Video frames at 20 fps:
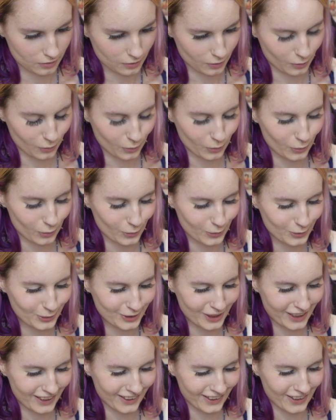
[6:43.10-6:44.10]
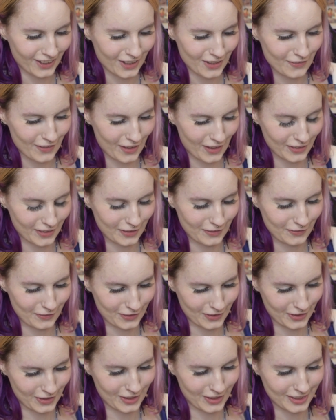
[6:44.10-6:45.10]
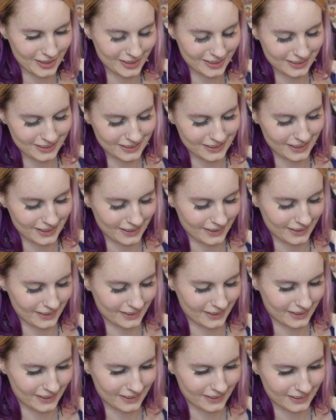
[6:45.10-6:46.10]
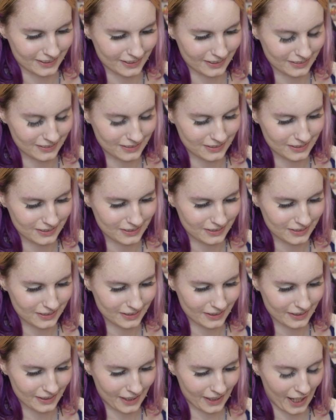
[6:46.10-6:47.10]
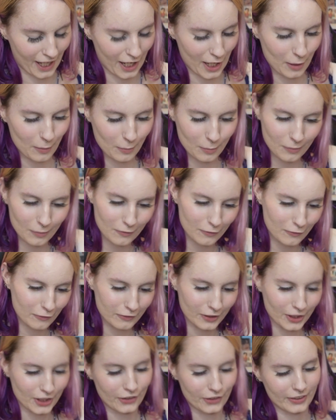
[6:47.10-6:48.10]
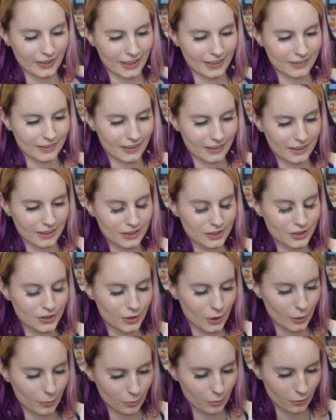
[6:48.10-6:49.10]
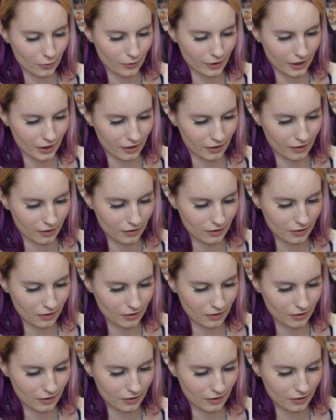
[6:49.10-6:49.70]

Ooh, I love how they've got the uh, cape fluttering like that. That's so pretty.